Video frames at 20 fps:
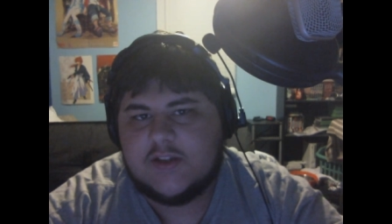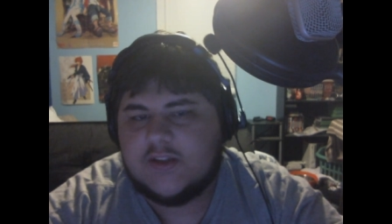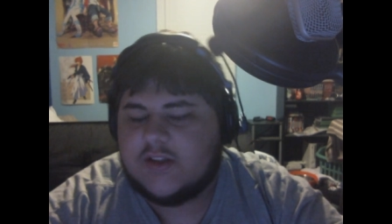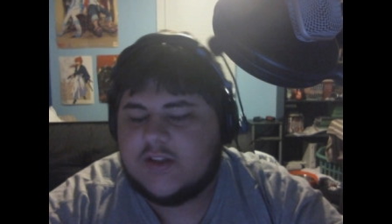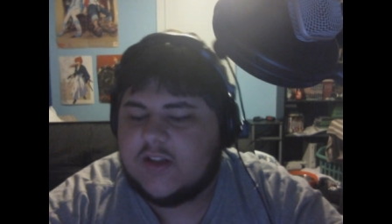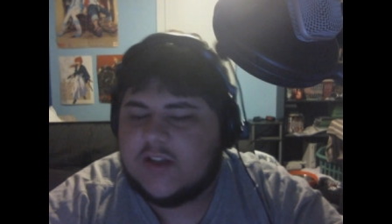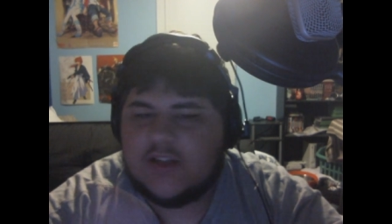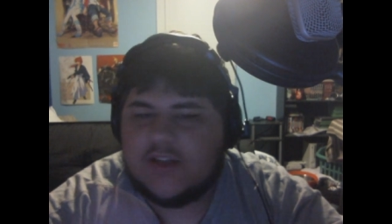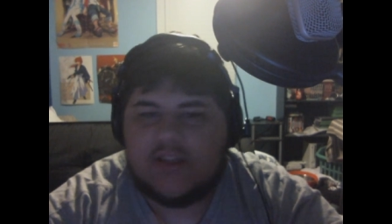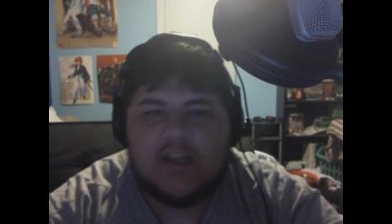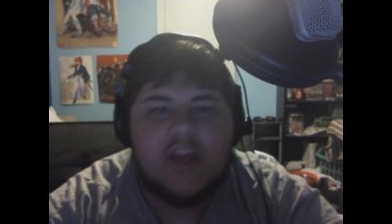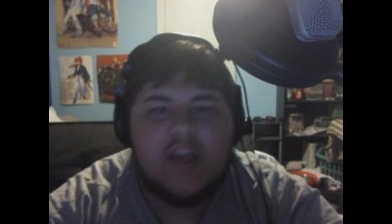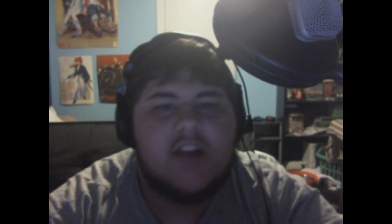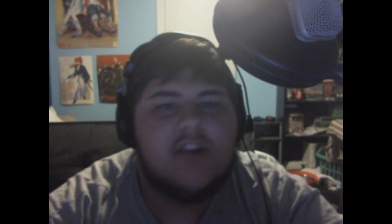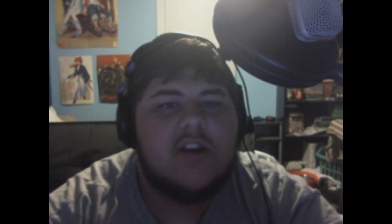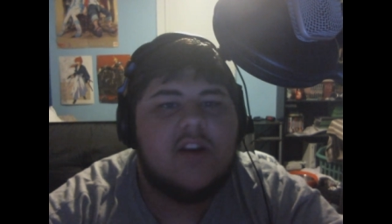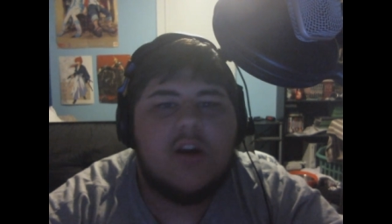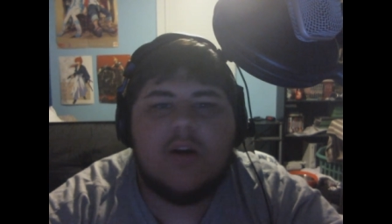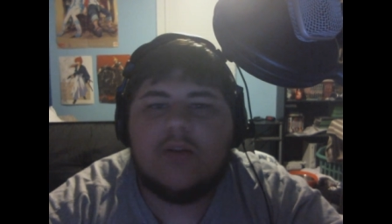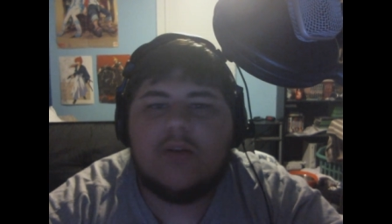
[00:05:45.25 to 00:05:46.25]
There's a
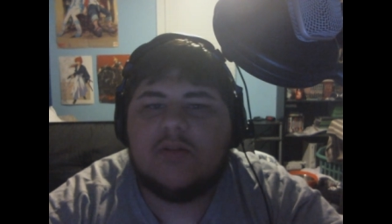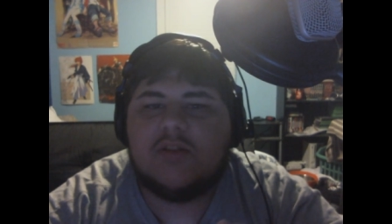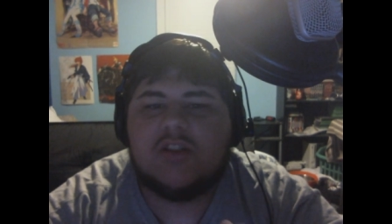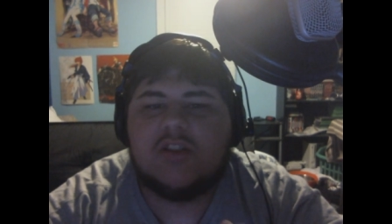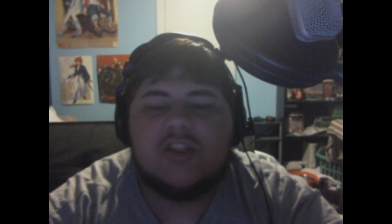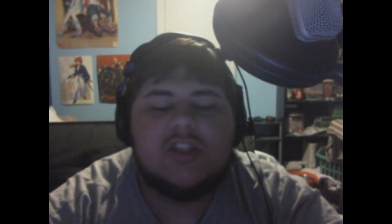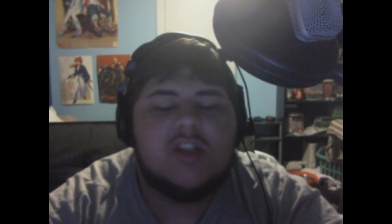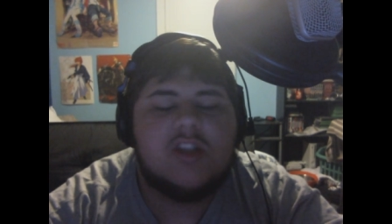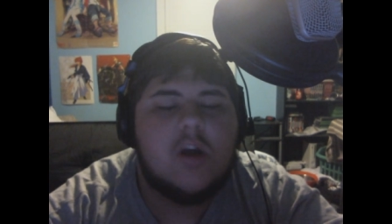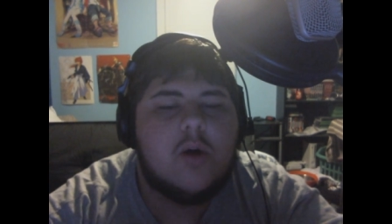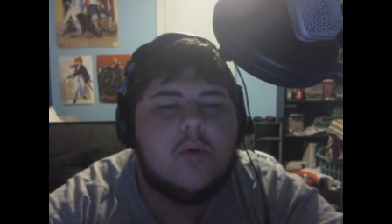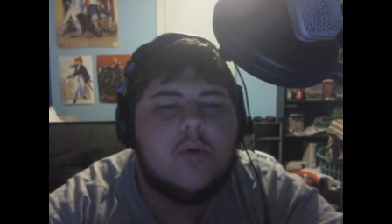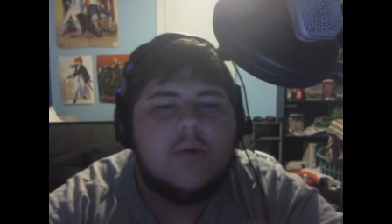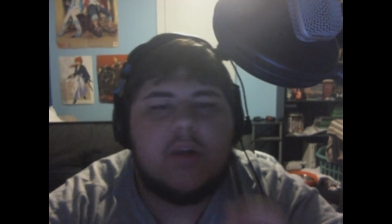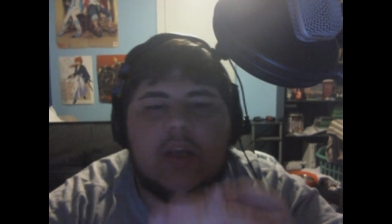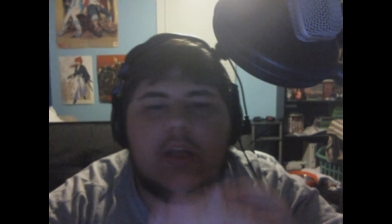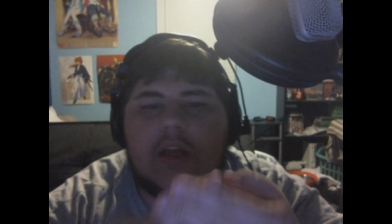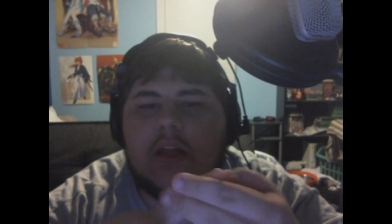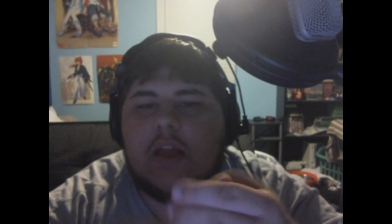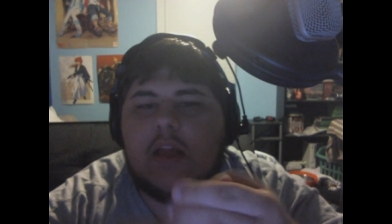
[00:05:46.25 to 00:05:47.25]
Nintendo,
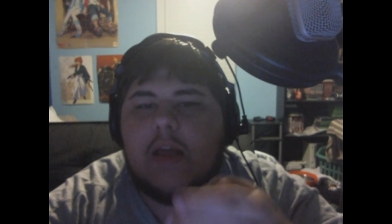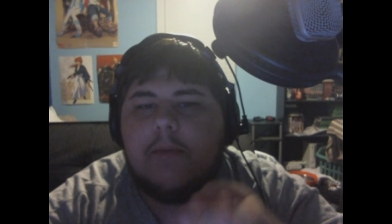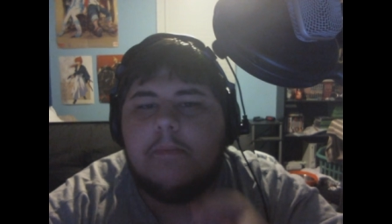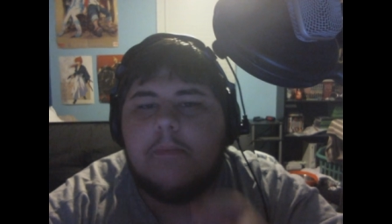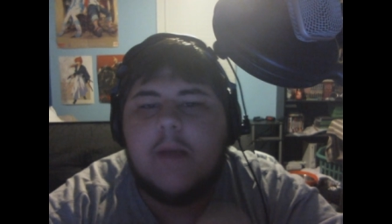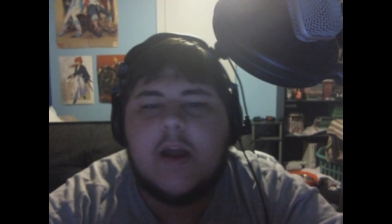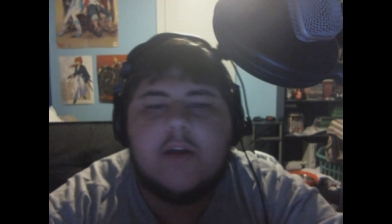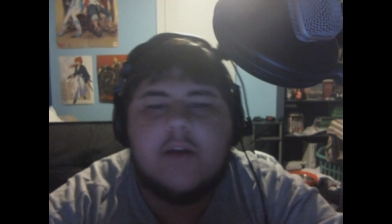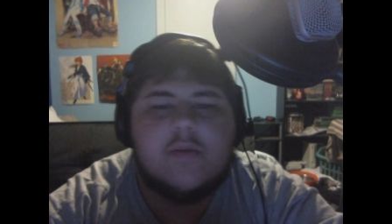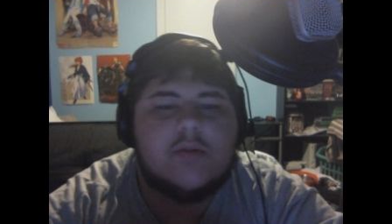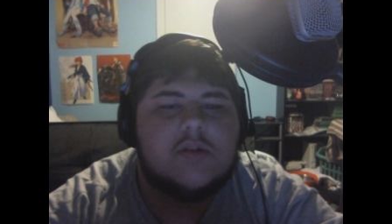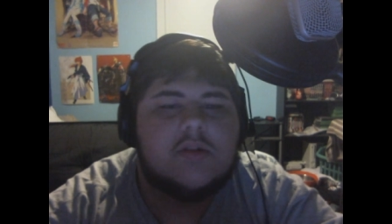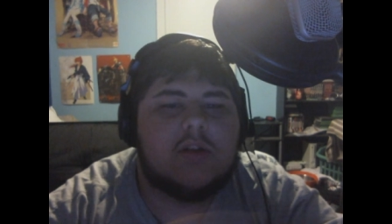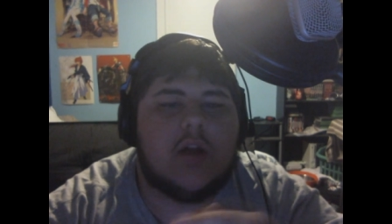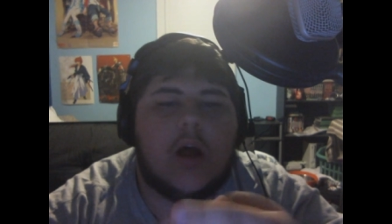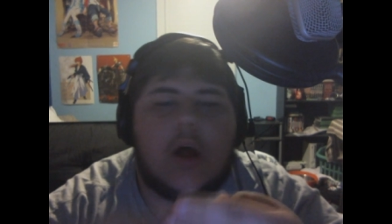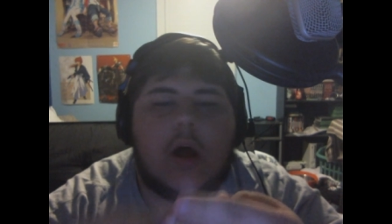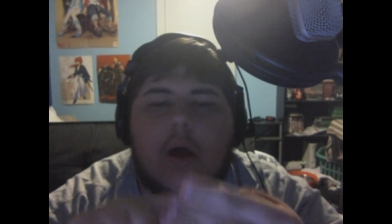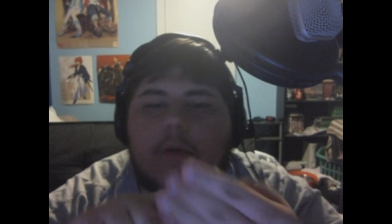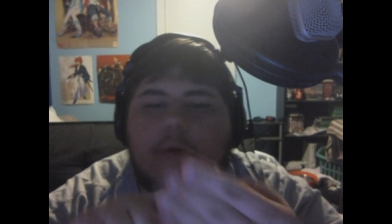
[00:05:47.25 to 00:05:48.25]
Sony,
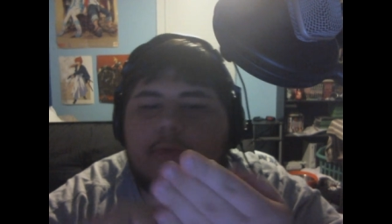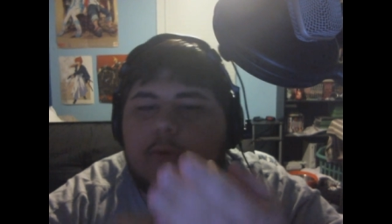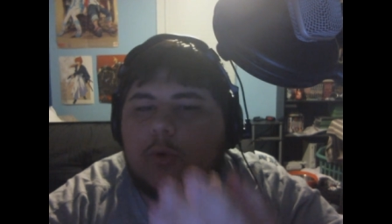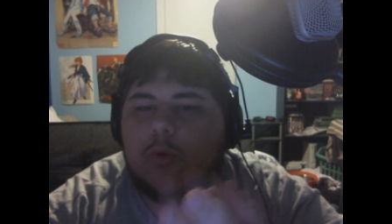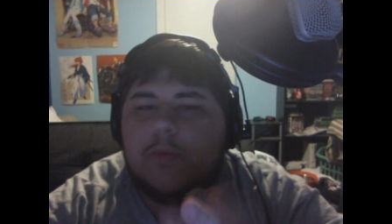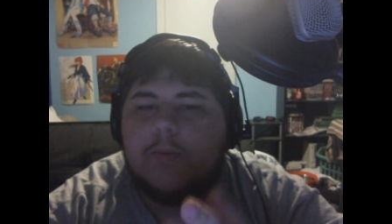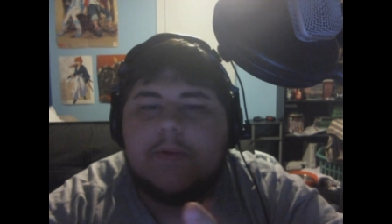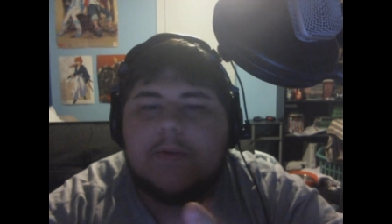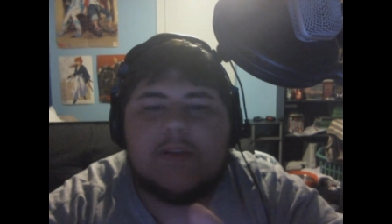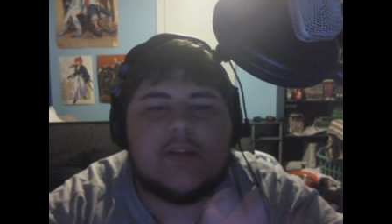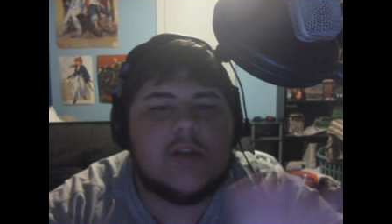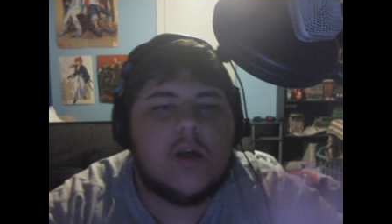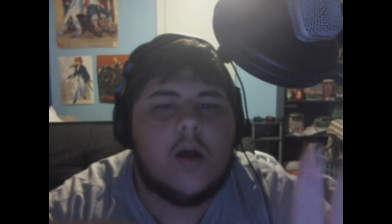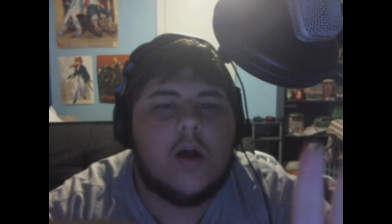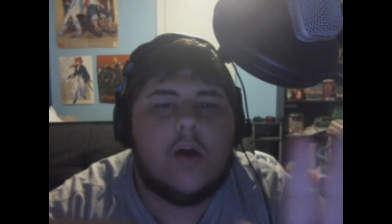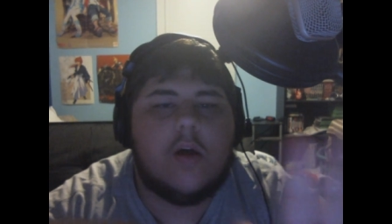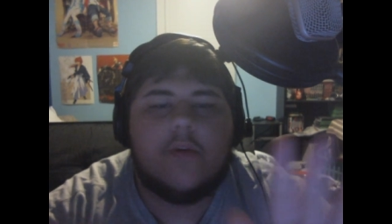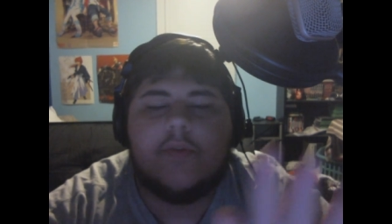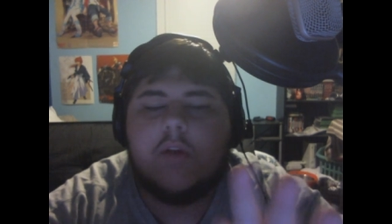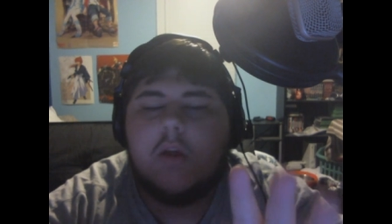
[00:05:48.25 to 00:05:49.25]
Microsoft,
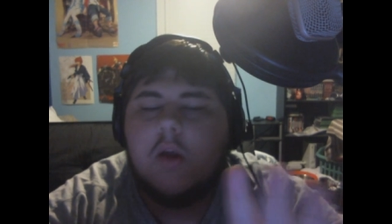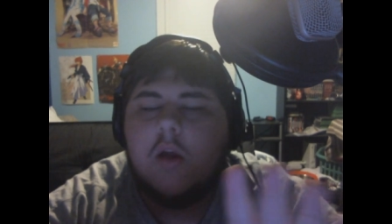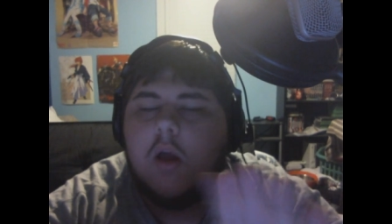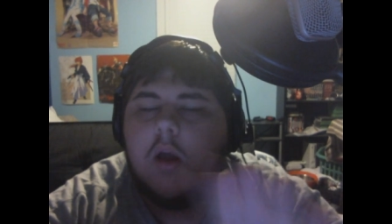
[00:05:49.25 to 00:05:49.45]
Ubisoft.